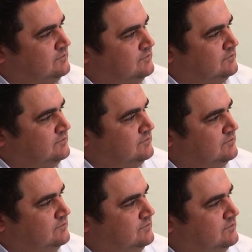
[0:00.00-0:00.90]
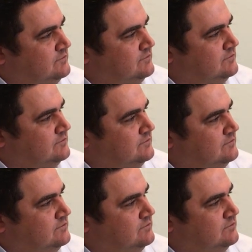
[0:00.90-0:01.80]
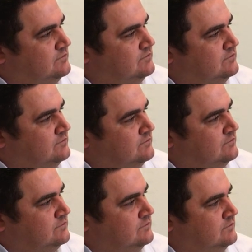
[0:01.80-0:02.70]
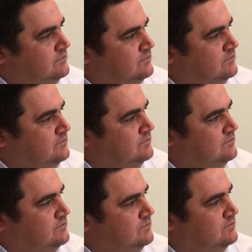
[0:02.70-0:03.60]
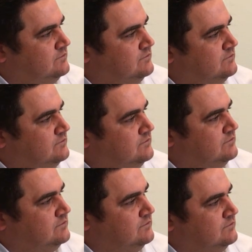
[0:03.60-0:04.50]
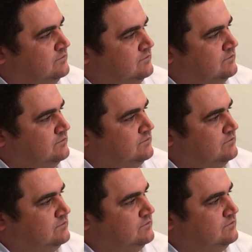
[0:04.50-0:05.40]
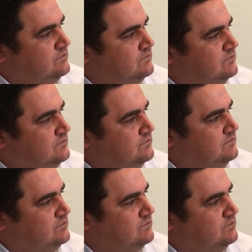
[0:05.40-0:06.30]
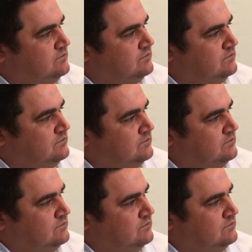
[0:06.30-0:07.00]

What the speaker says: (not speaking)